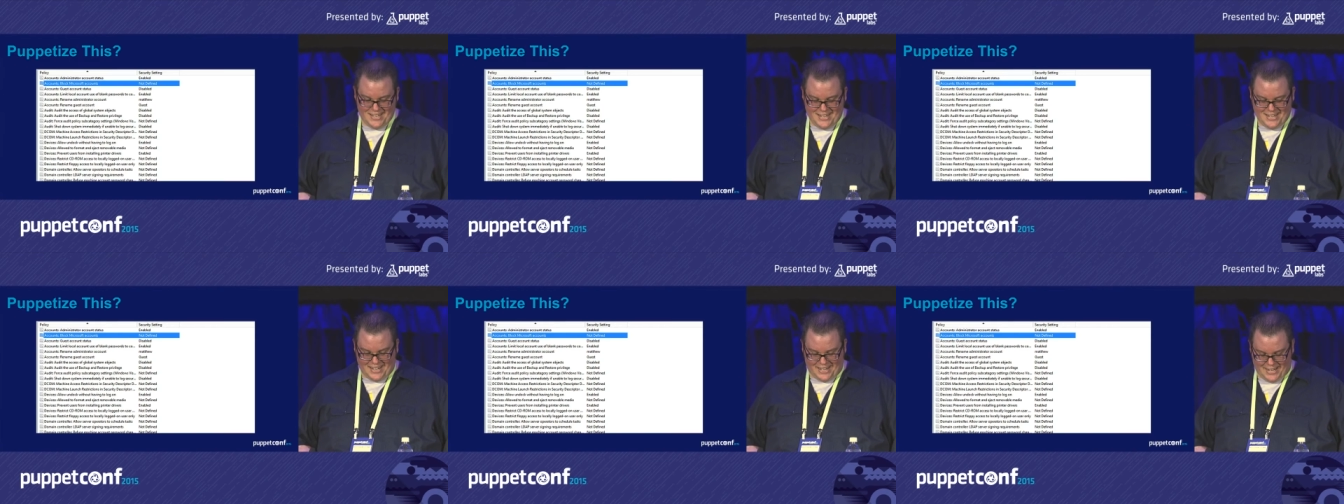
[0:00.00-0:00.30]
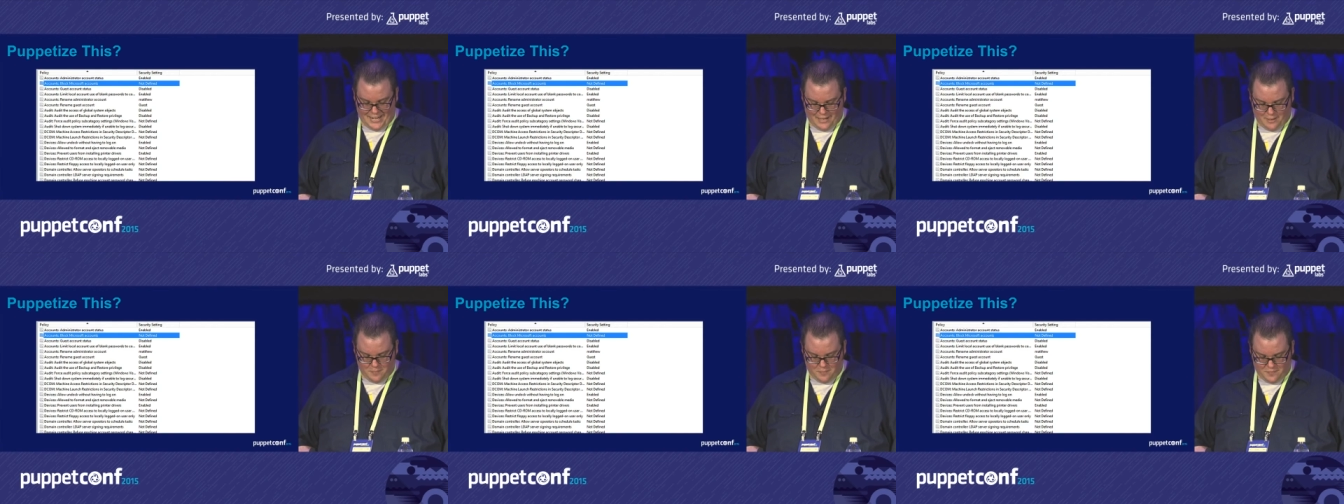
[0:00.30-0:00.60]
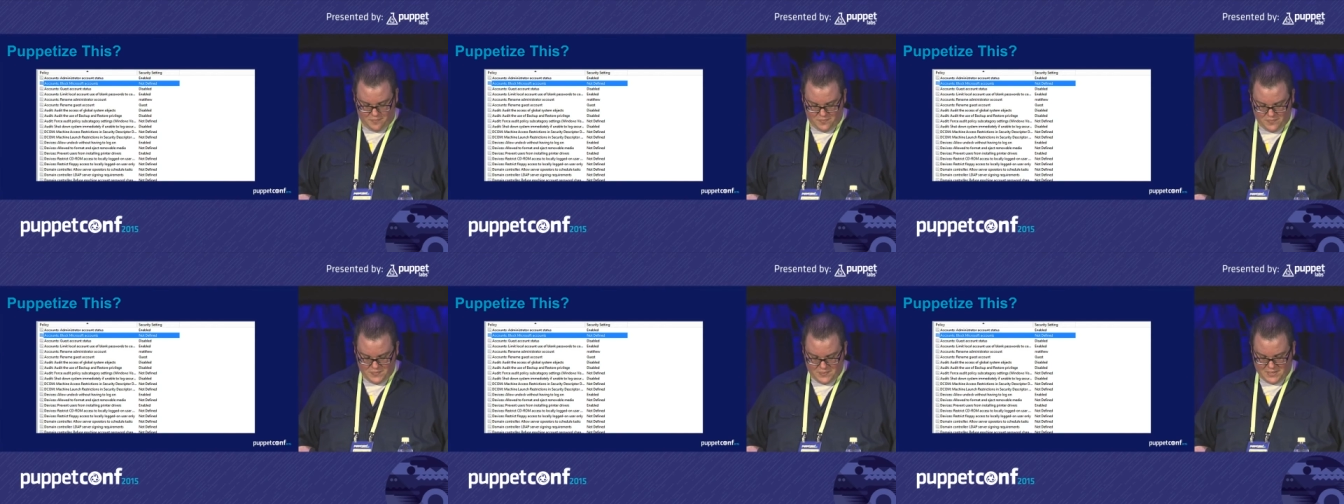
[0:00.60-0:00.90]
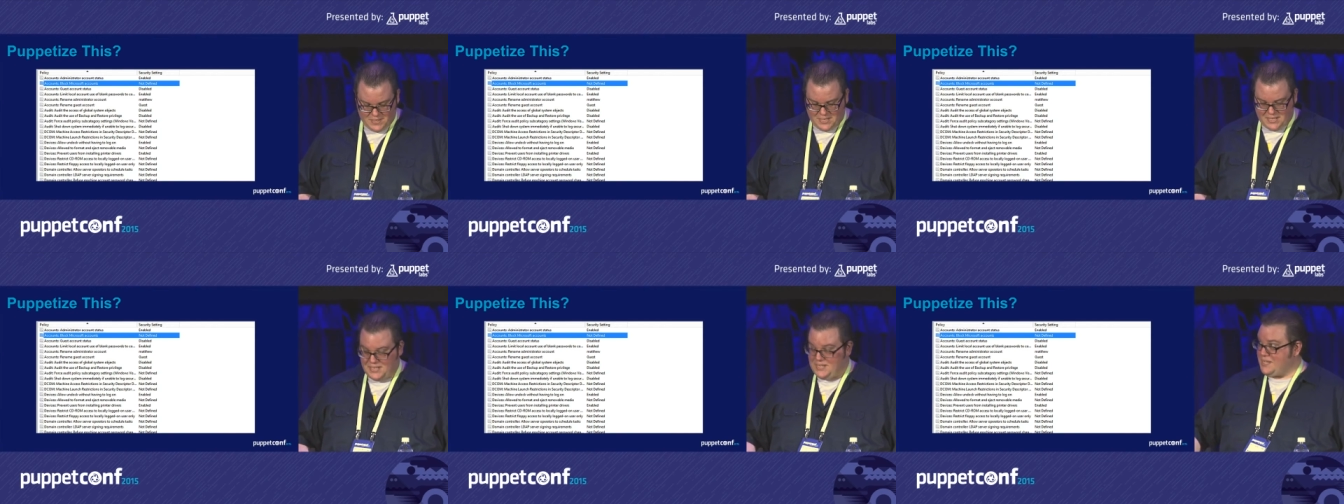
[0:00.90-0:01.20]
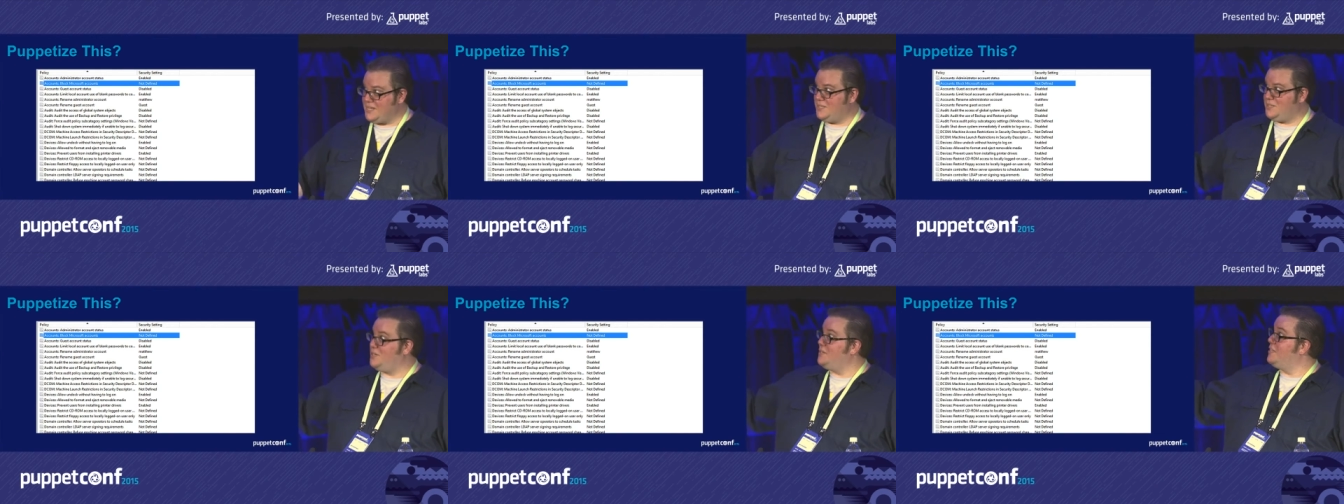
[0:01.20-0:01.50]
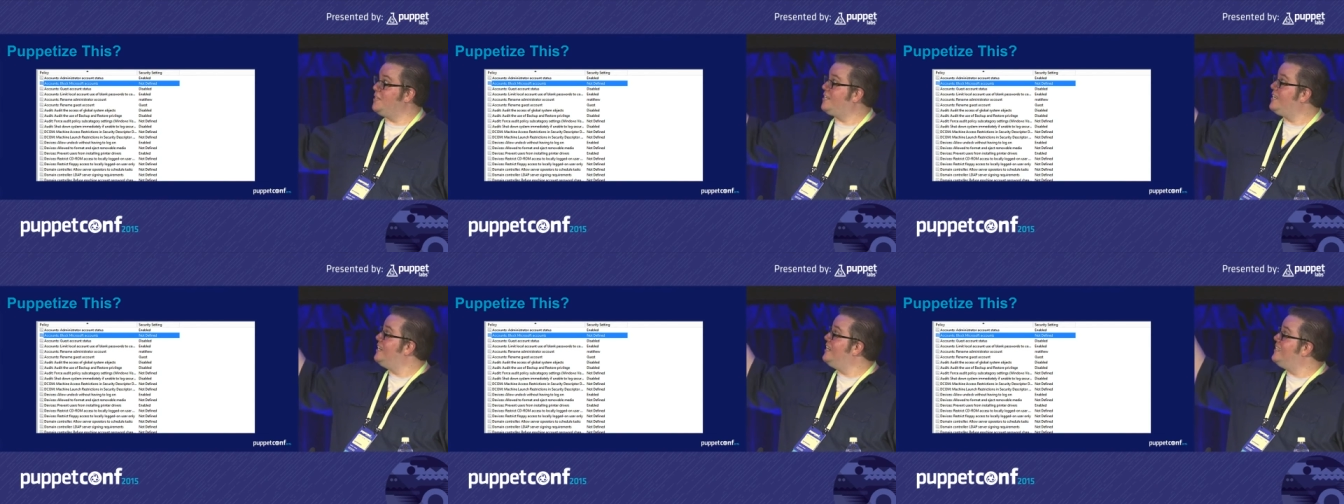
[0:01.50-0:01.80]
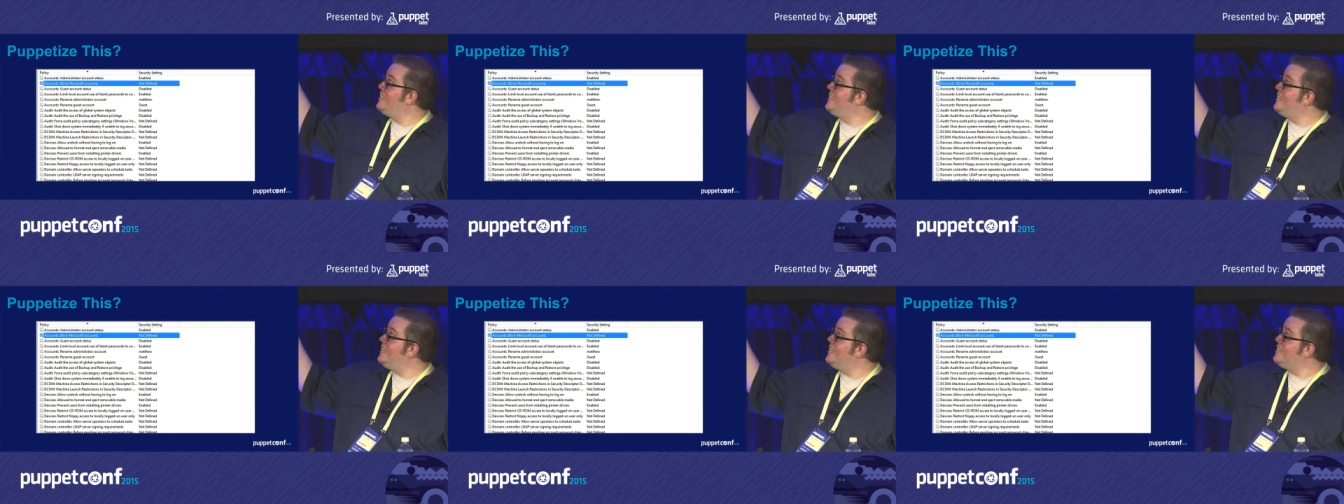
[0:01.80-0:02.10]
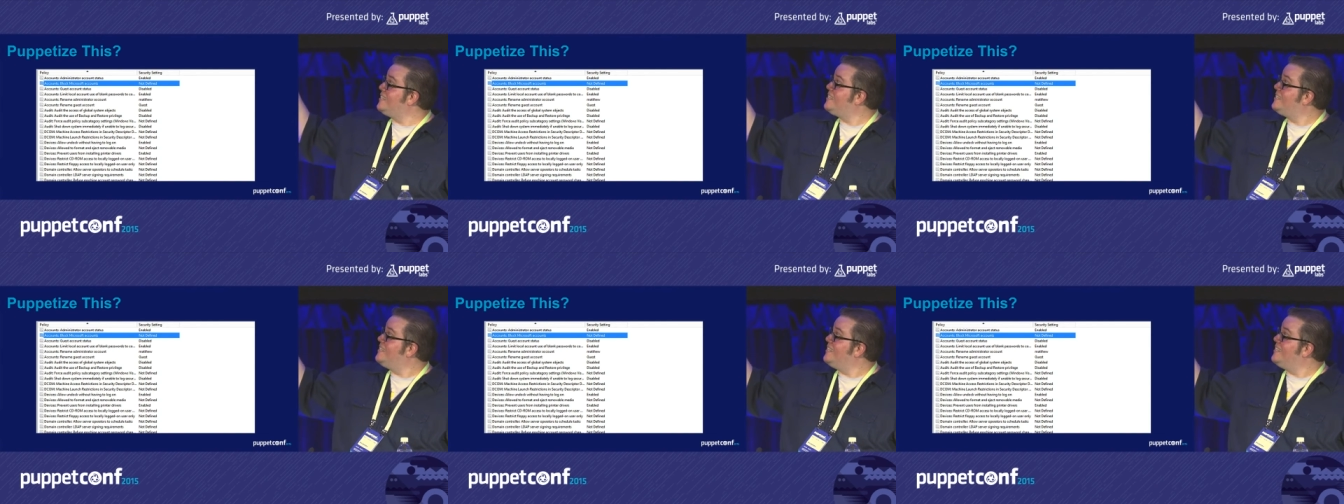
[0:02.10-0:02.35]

because um, you're looking at this.